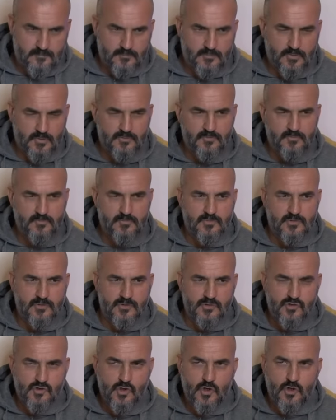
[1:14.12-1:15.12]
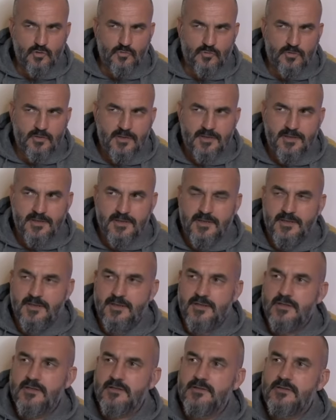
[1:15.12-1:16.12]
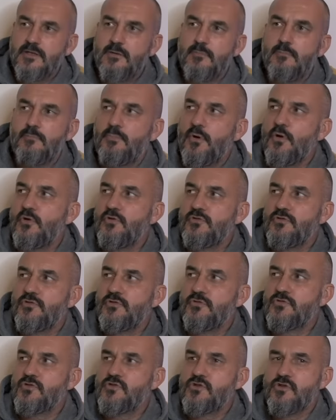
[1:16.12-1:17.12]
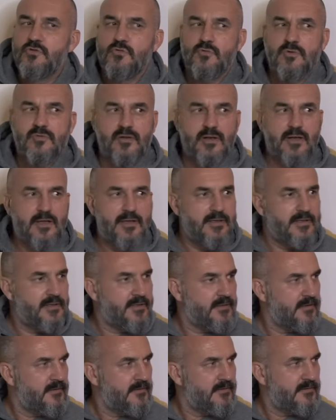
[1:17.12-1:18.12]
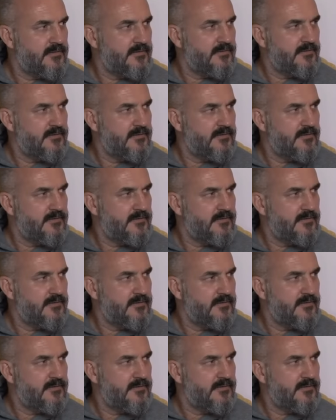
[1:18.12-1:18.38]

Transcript: But, Sean, didn't Bond shoot with a Leica?